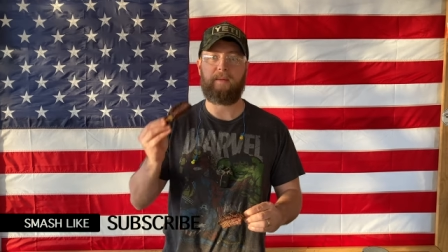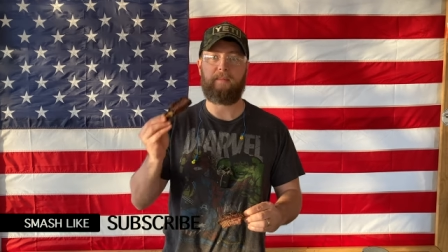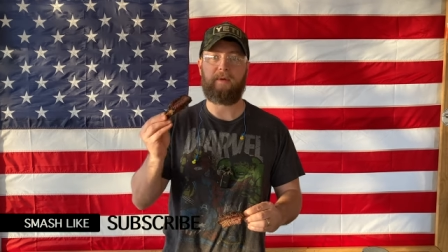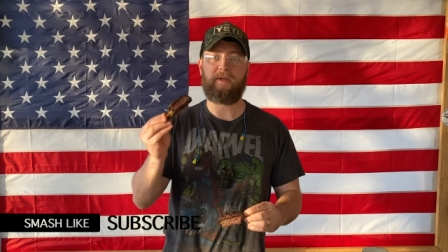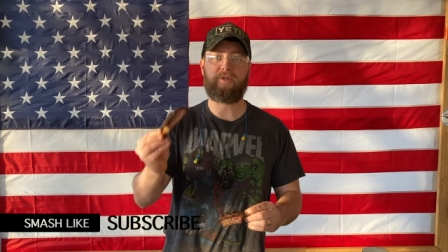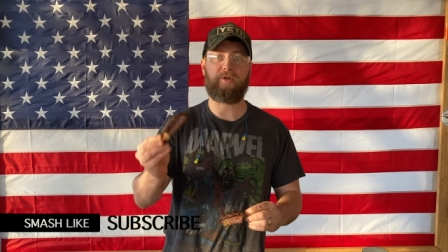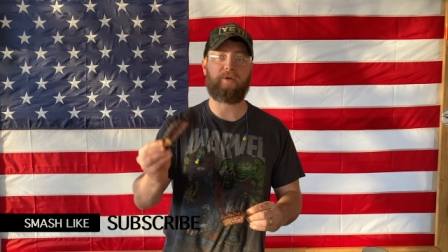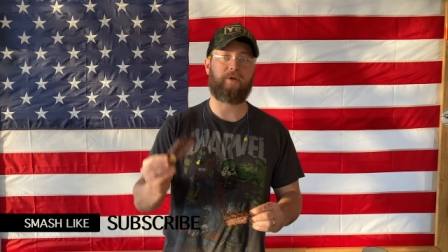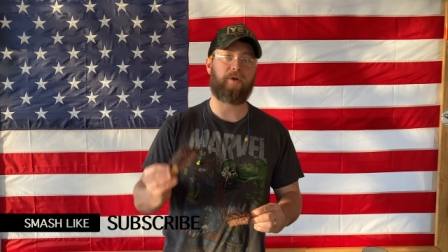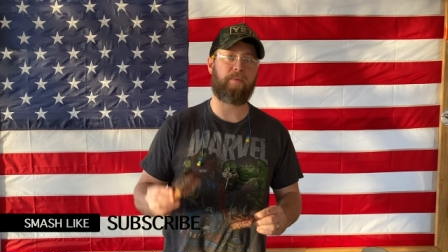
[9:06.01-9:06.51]
Make
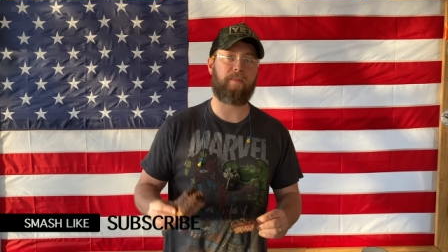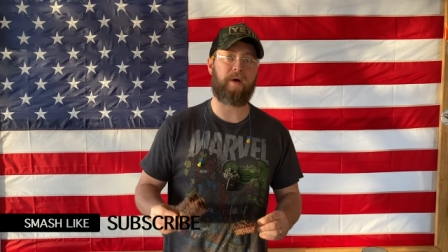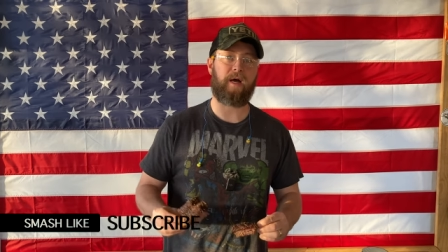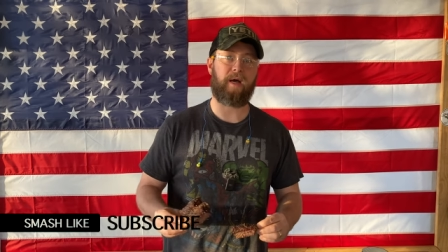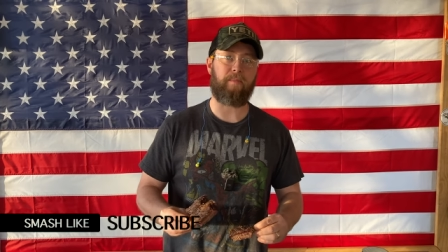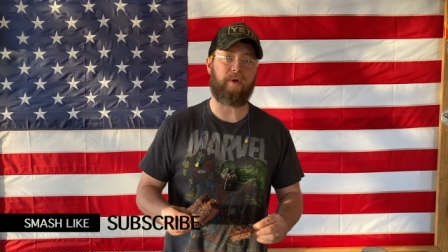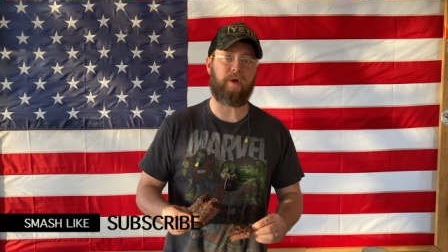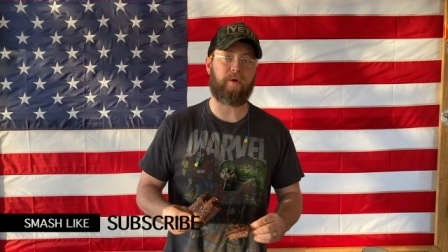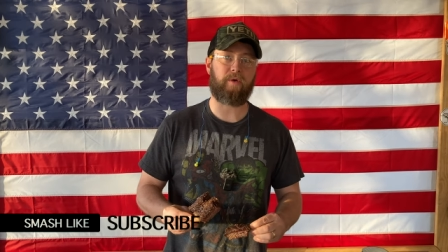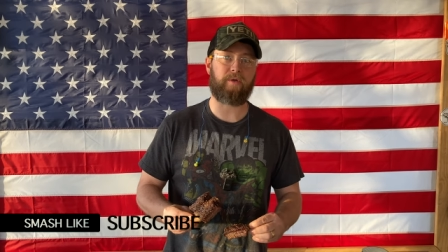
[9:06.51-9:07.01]
sure to come by
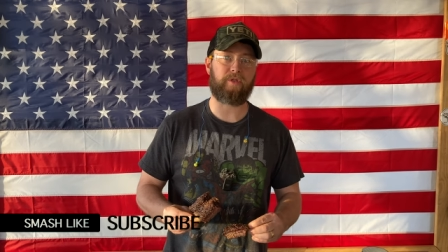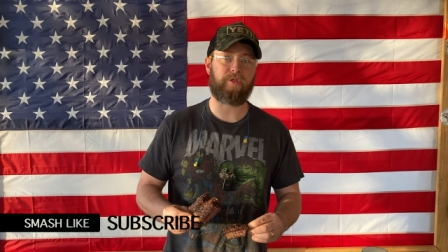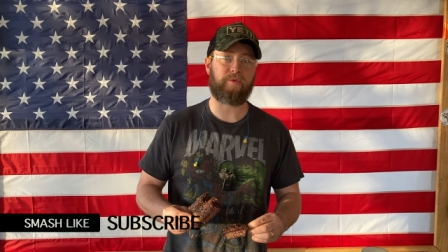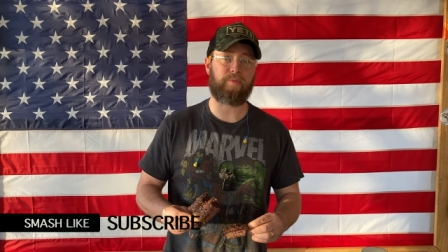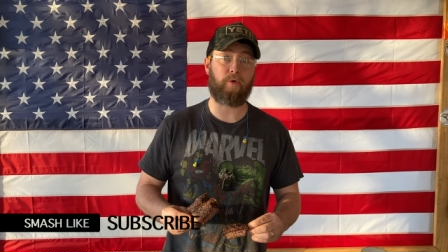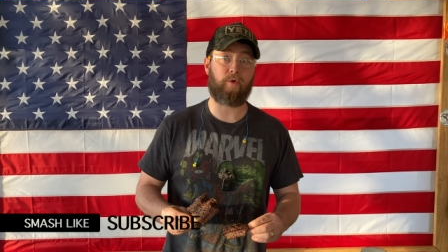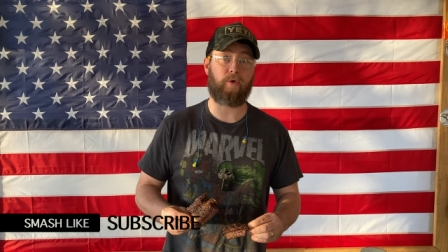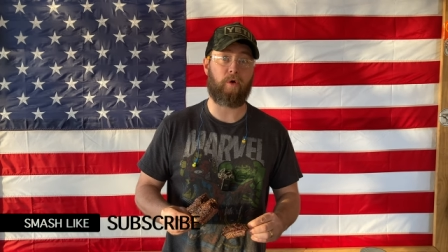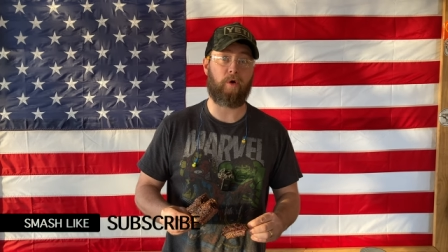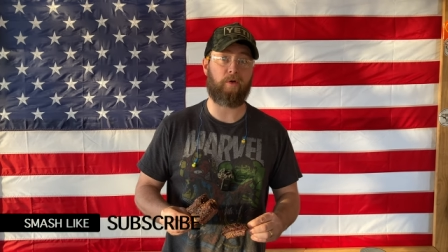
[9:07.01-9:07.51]
American
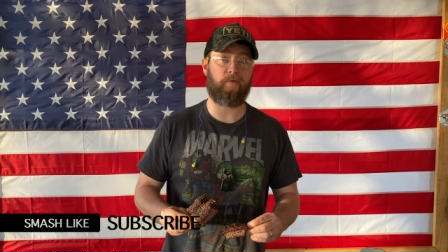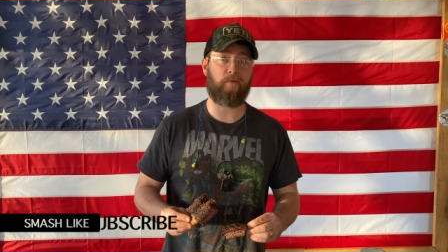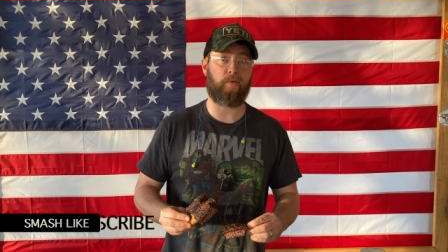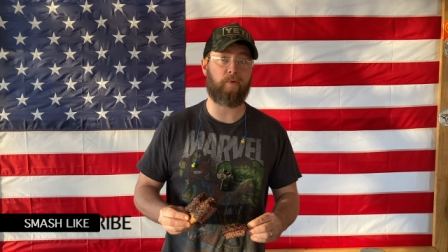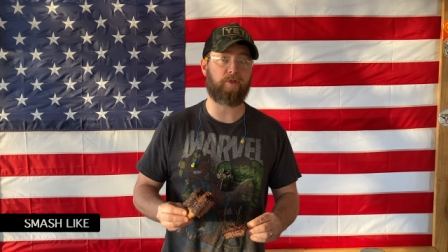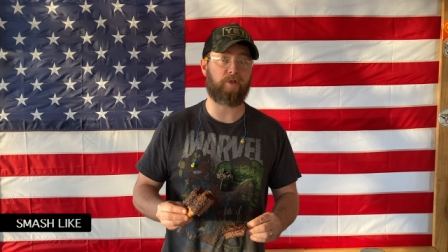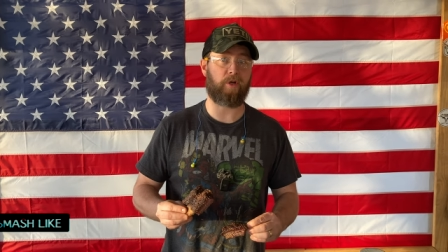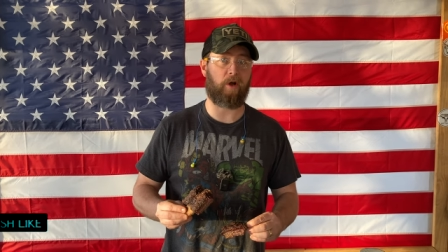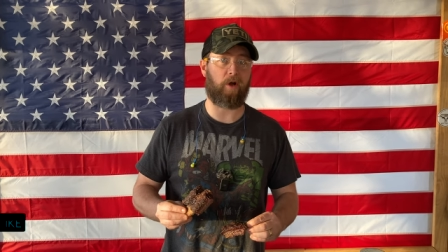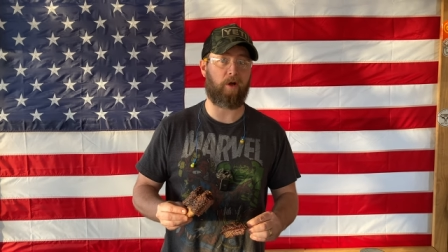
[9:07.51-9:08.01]
Smoke
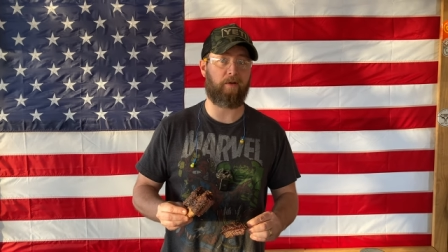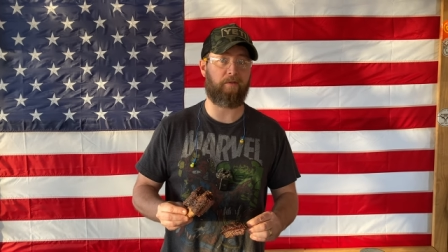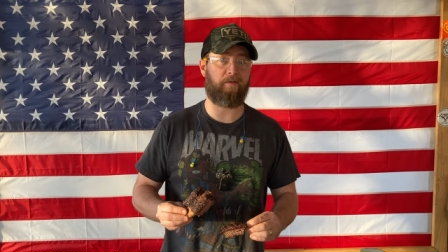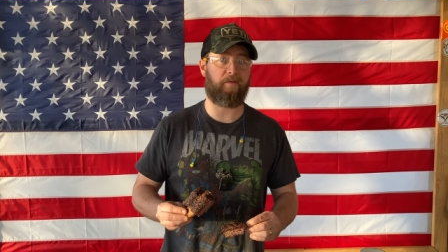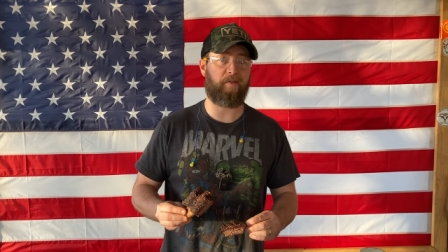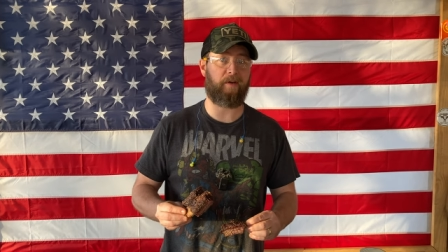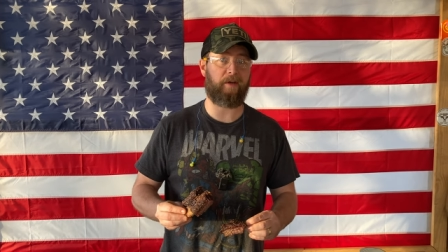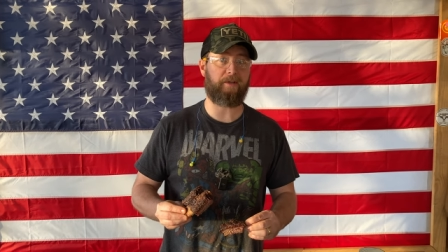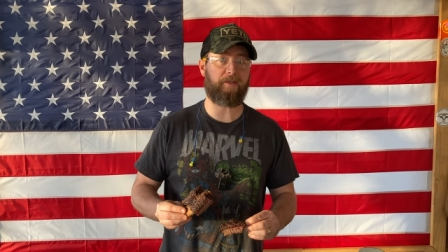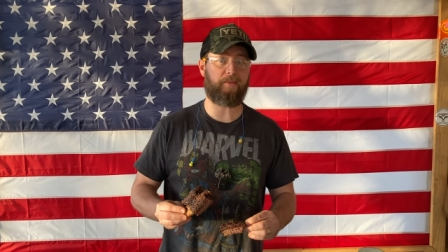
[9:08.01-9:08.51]
Carnivores on
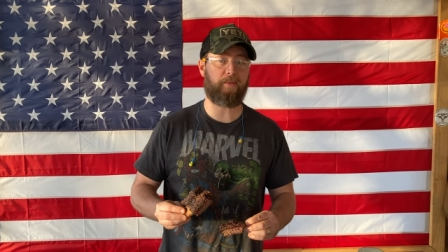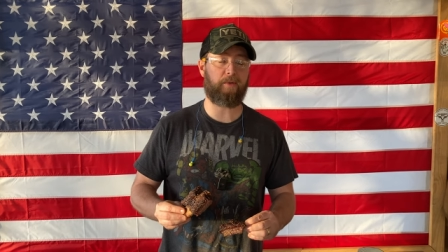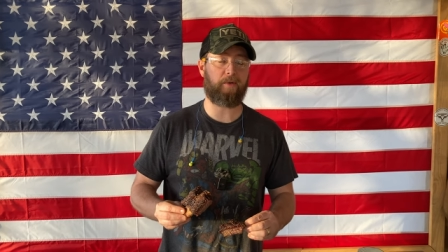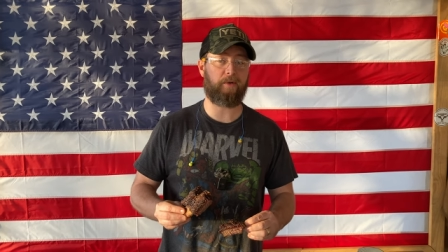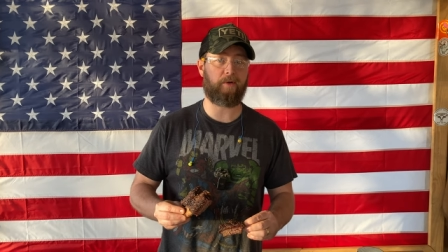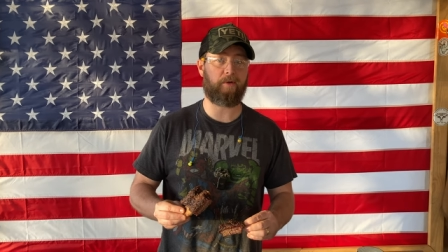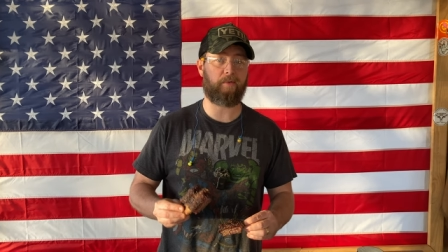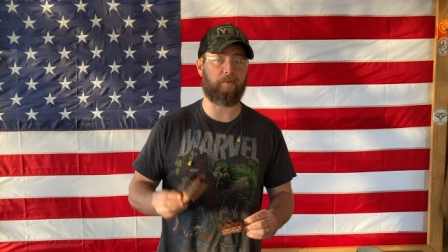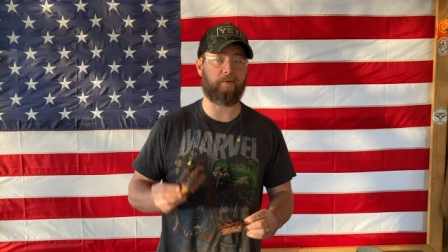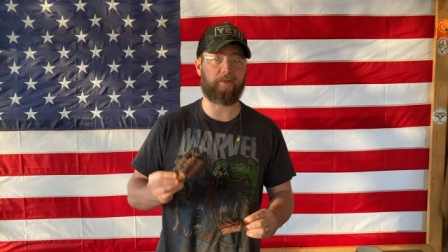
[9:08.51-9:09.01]

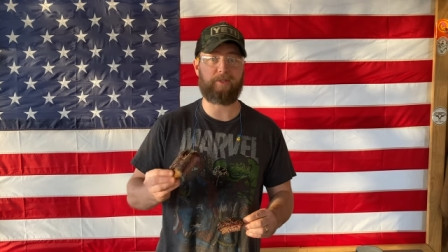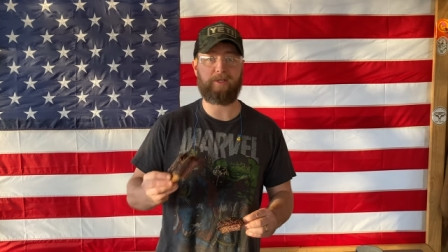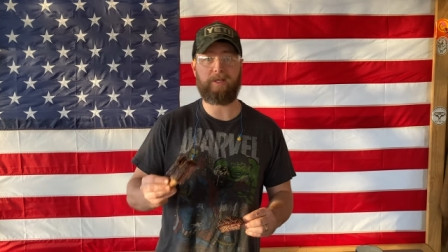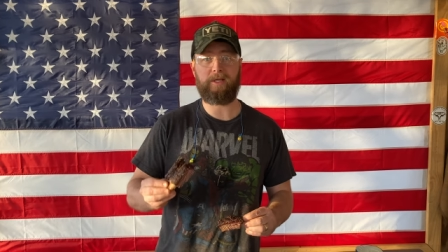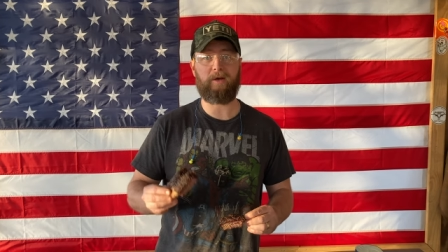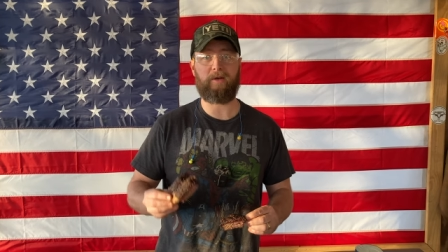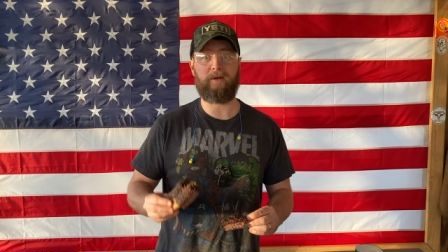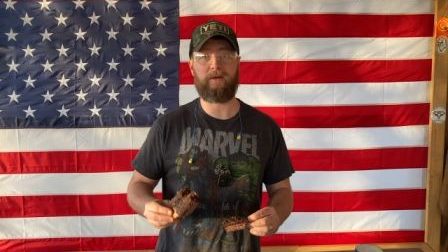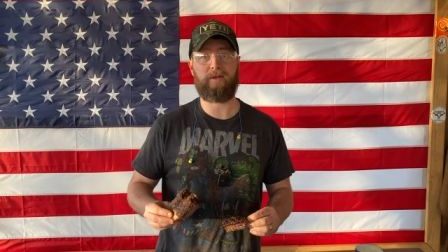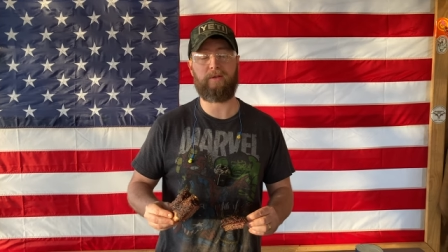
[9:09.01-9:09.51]
Facebook. We'll see
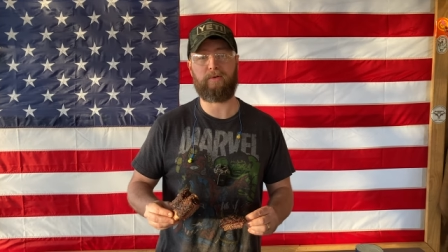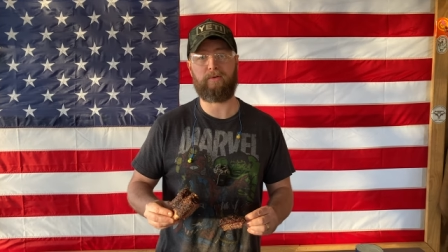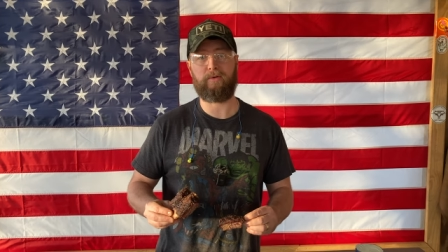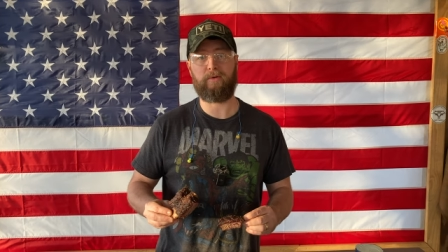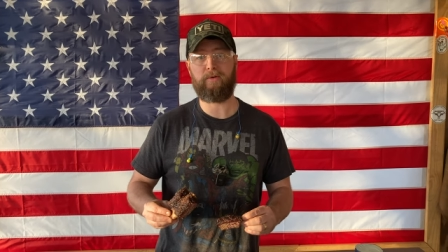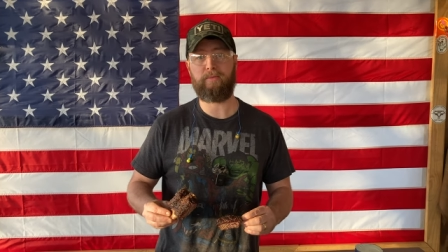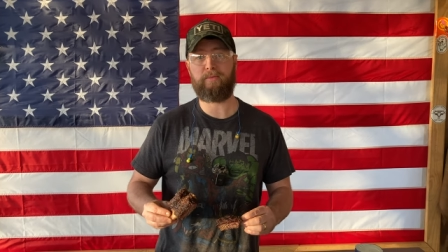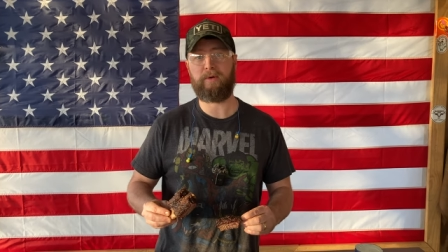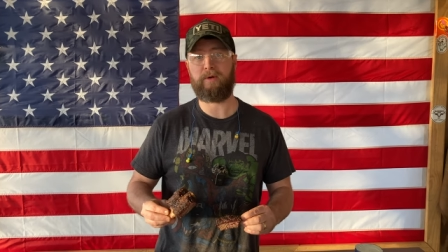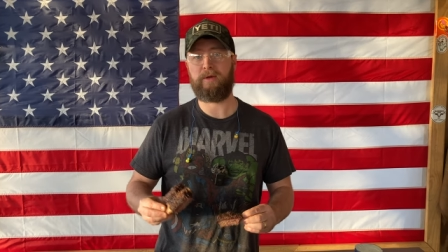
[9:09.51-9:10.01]
y'all in the
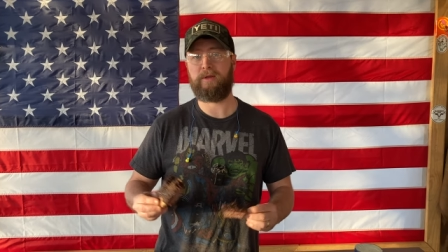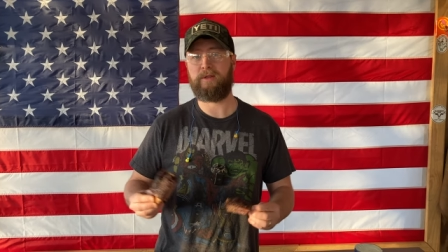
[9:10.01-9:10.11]
group.